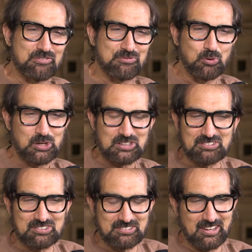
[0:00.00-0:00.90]
the
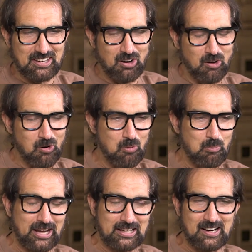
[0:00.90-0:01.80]
voice, it's like, oh
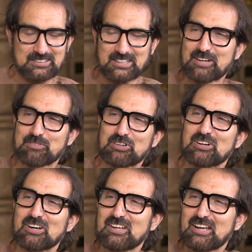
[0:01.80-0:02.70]
my gosh, I
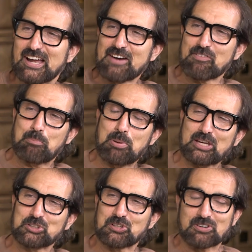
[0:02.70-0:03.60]
never
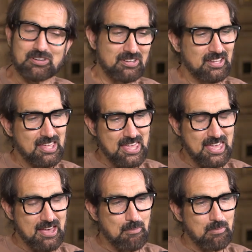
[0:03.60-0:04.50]
pictured
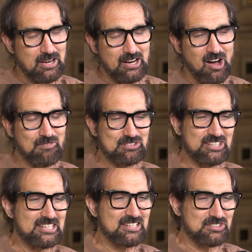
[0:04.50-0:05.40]
him, and
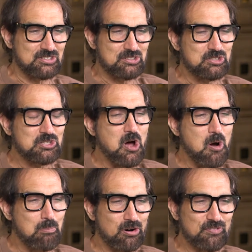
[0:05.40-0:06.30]
obviously he does it
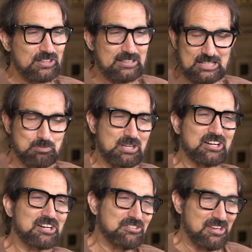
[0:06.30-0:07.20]
so perfect. That's
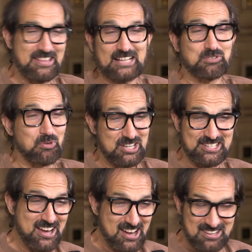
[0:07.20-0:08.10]
because that's what he
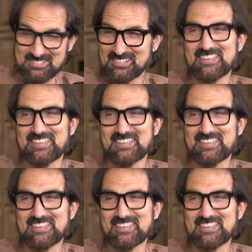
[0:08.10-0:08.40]
does.